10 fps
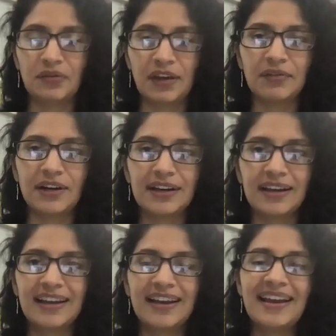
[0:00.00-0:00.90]
favorite.
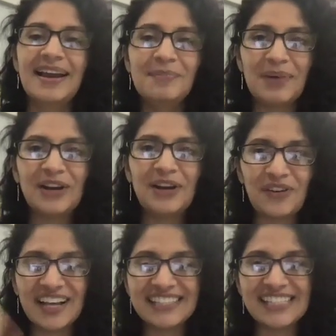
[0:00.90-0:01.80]
Bye,
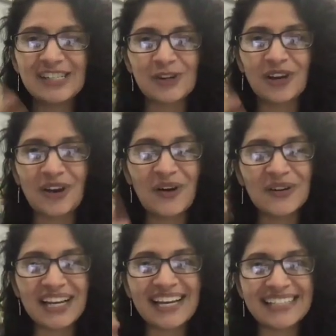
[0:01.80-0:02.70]
friends. Enjoy
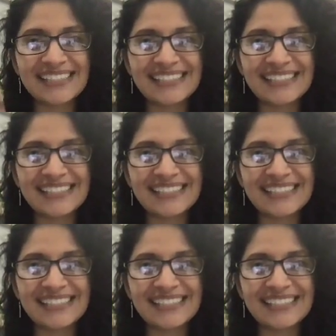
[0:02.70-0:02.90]
Otis.